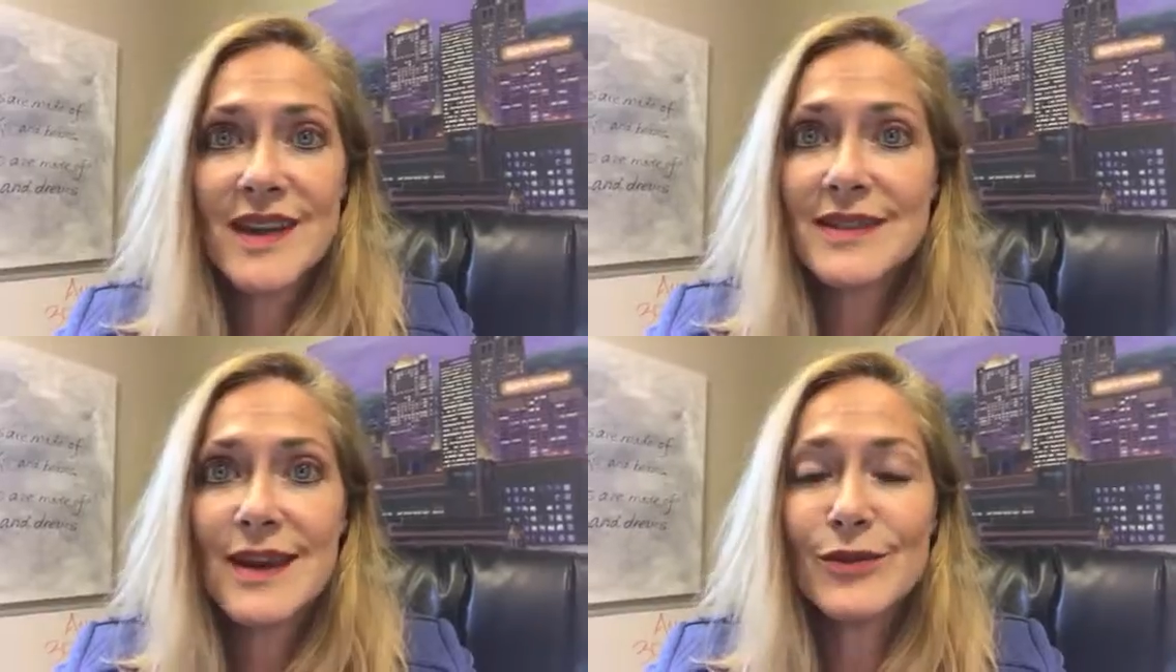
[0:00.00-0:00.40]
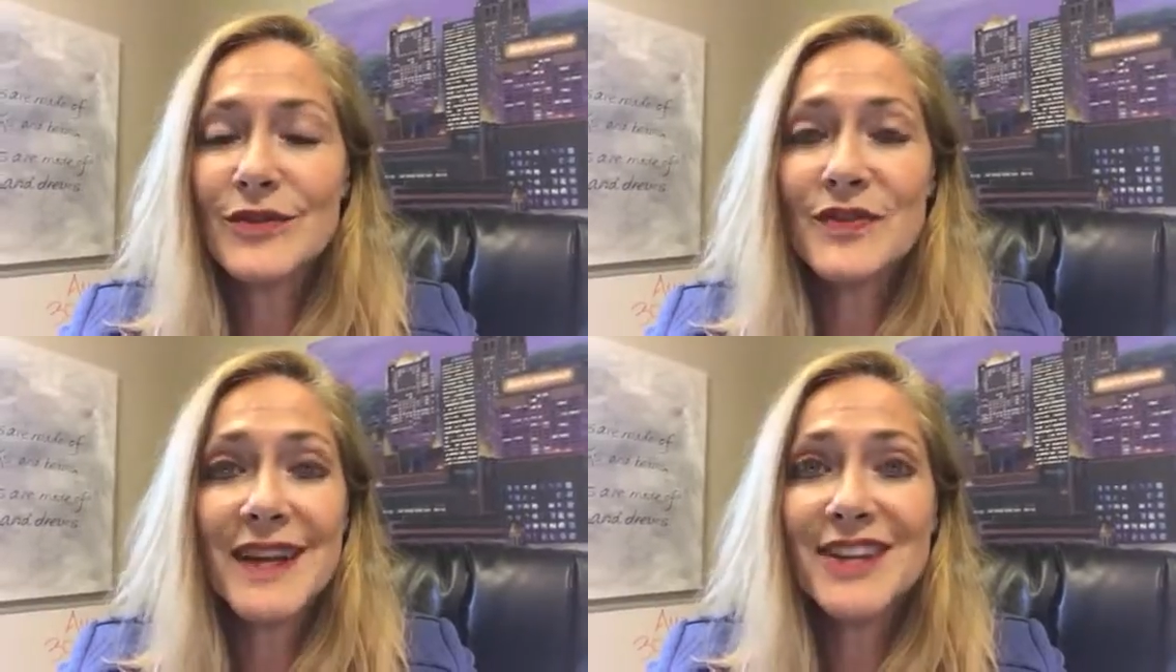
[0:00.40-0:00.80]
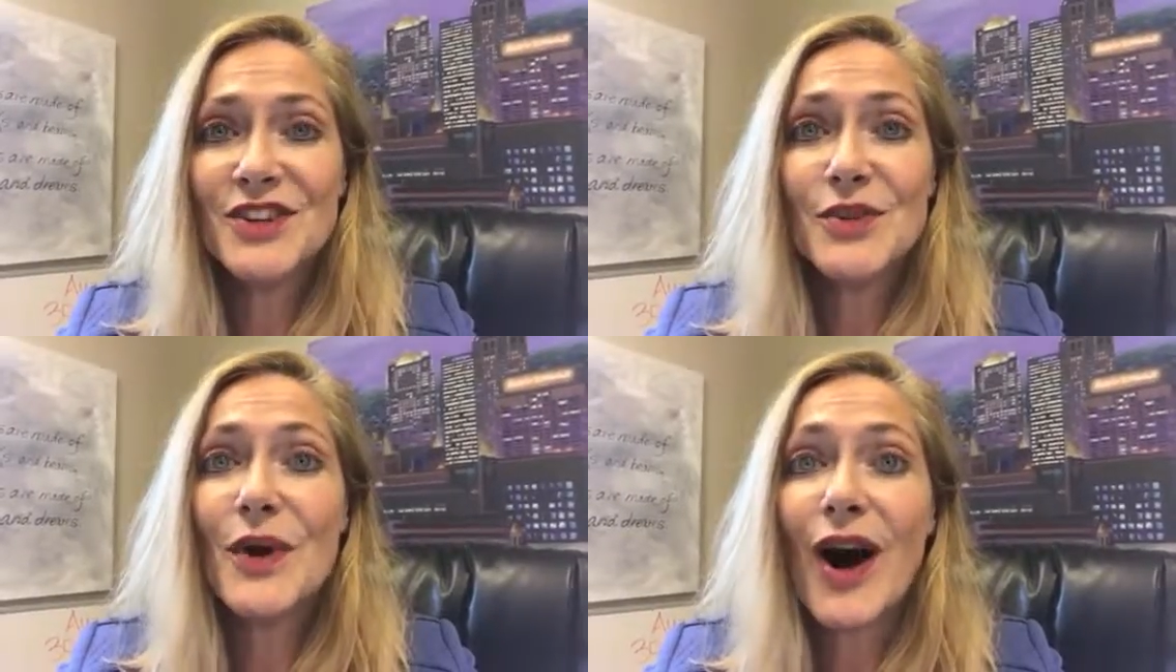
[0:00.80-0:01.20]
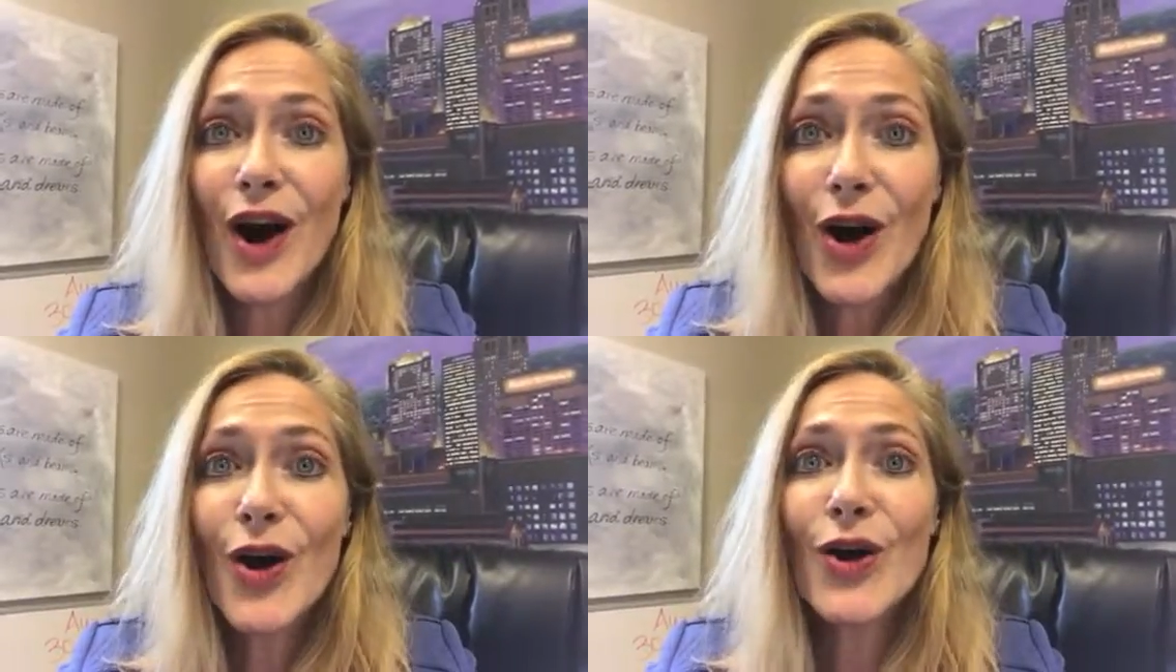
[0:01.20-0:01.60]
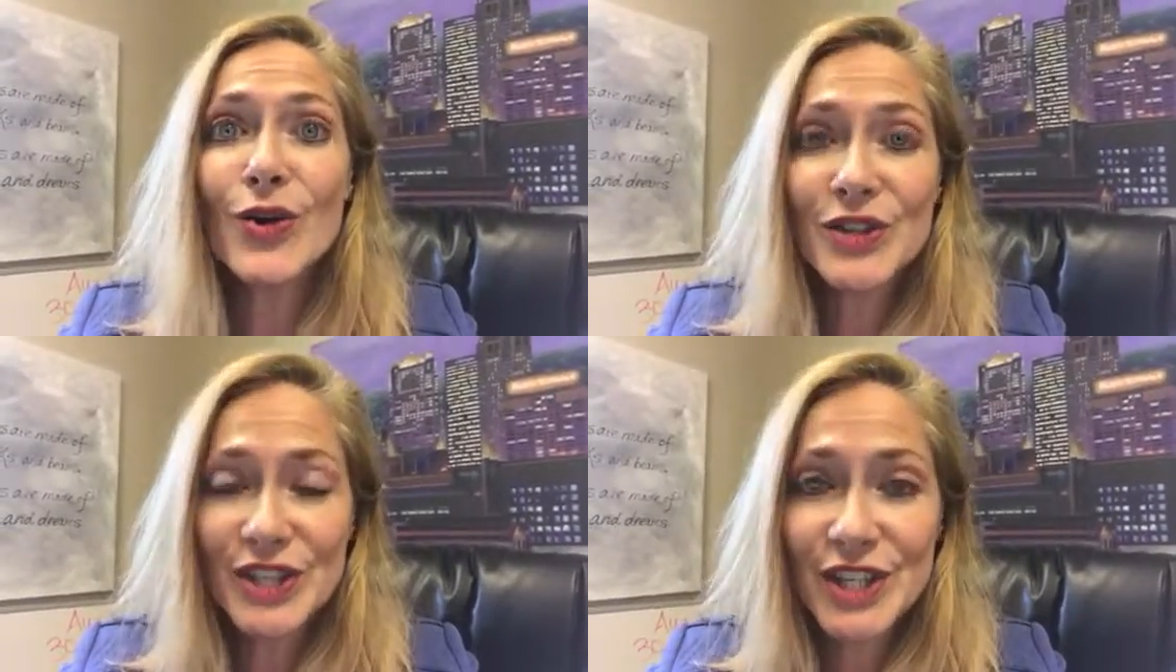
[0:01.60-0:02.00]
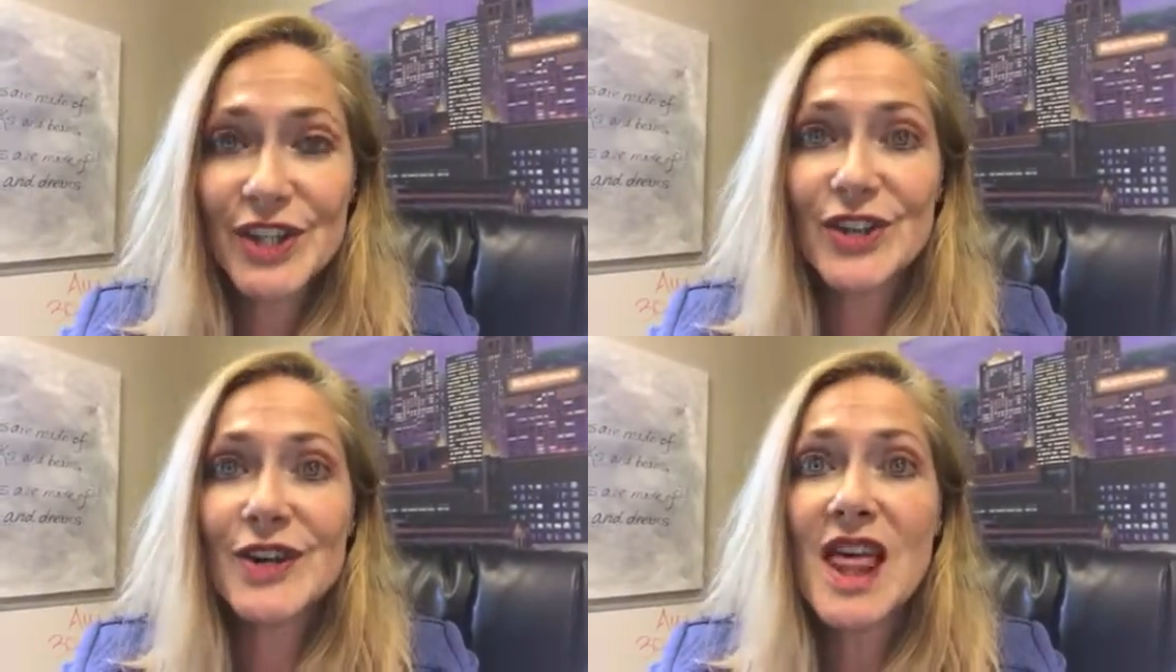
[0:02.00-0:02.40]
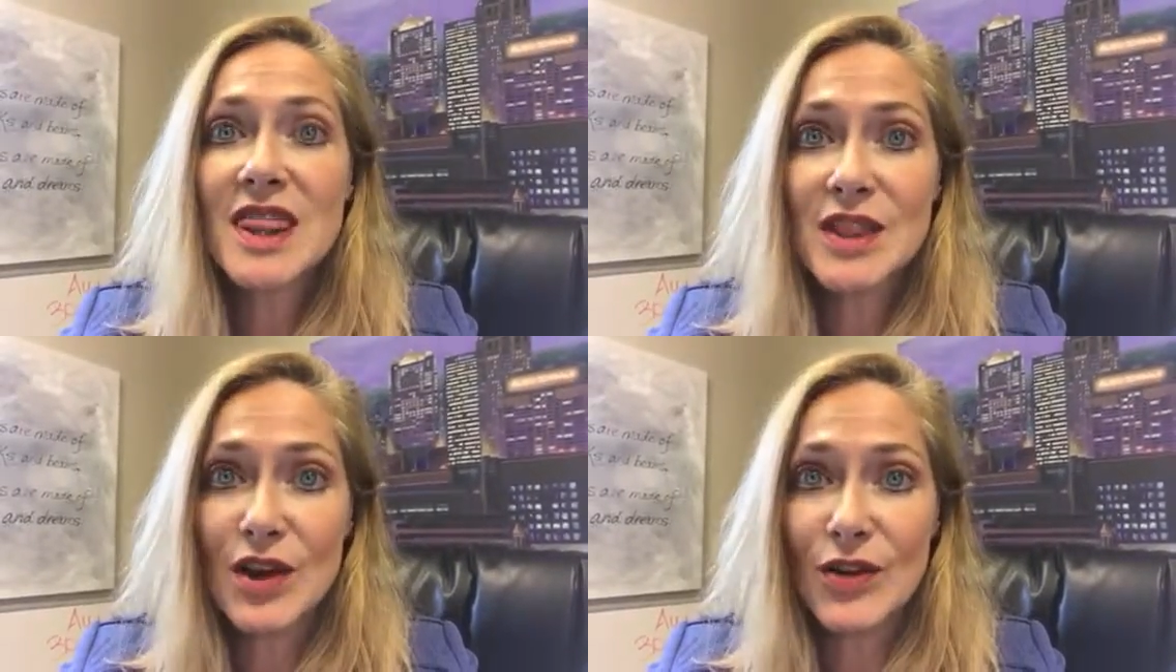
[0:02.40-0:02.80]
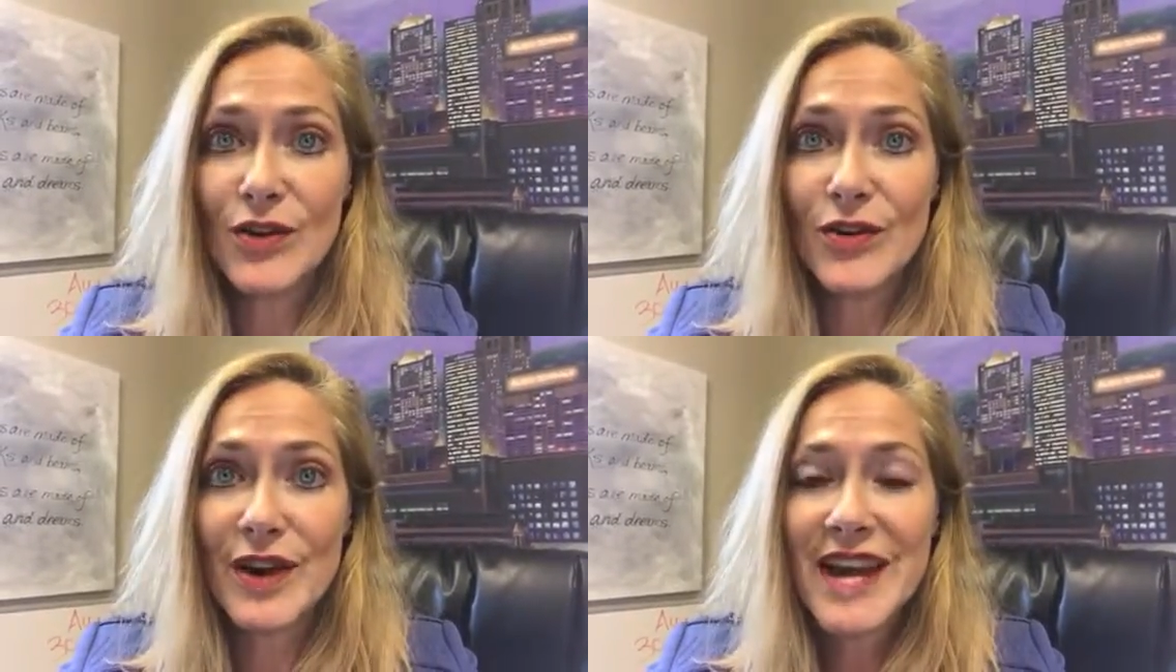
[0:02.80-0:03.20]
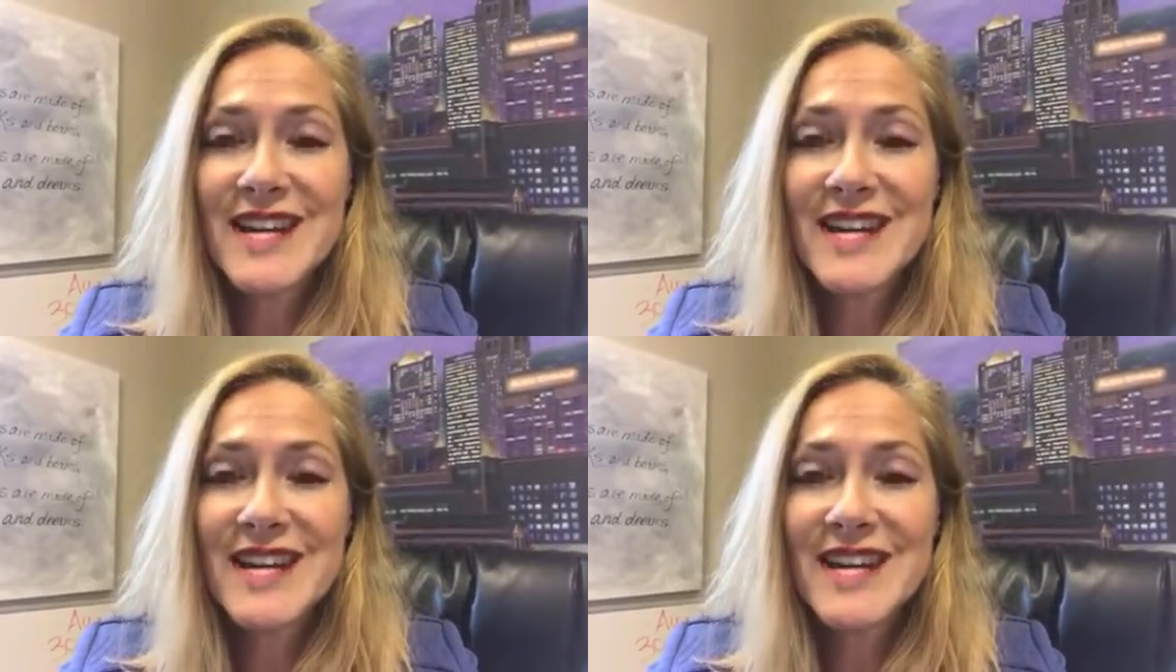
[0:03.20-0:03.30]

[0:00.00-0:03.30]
that will feed you all year long.